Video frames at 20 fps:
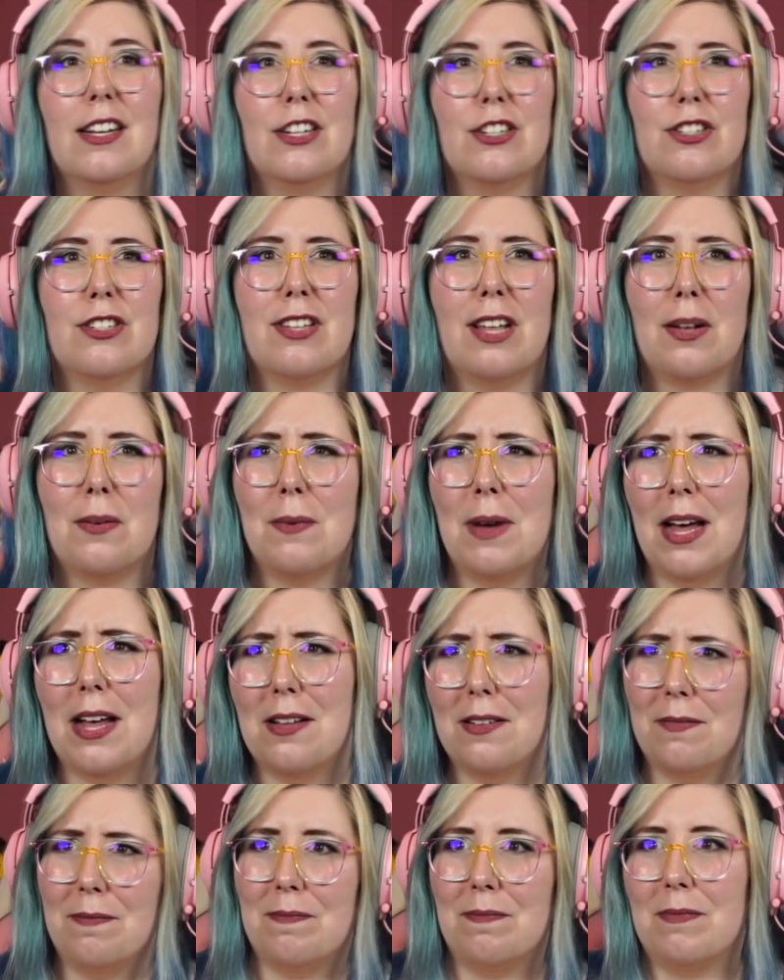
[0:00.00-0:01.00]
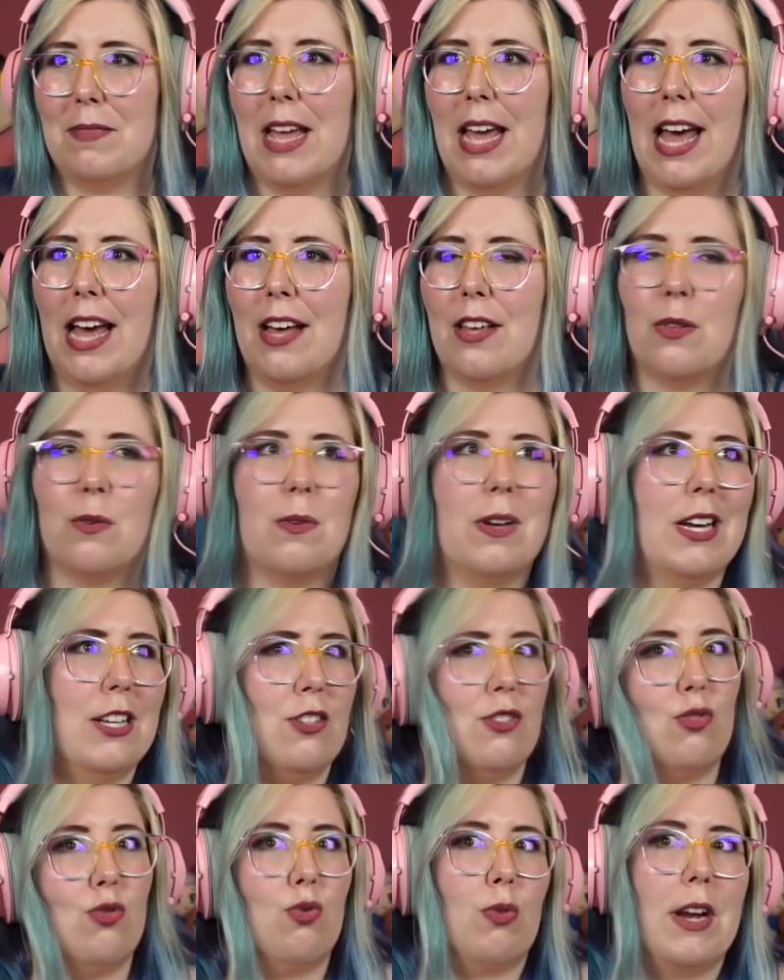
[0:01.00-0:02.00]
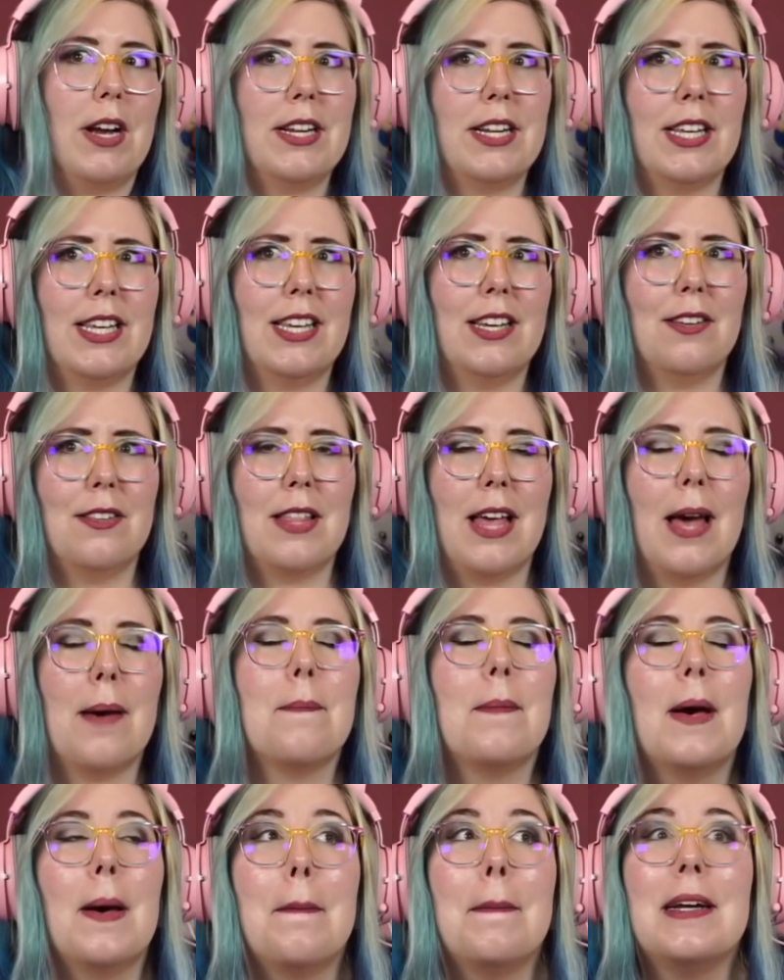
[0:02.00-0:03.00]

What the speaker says: She's like, well, yeah, you guys tried to kill them.